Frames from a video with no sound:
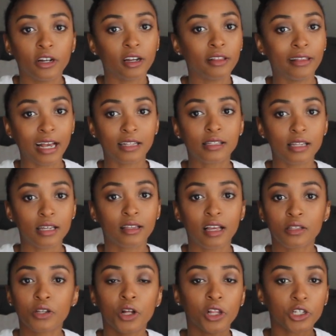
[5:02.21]
and that's it.
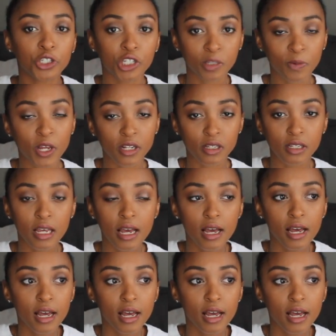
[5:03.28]
That's all that she spends.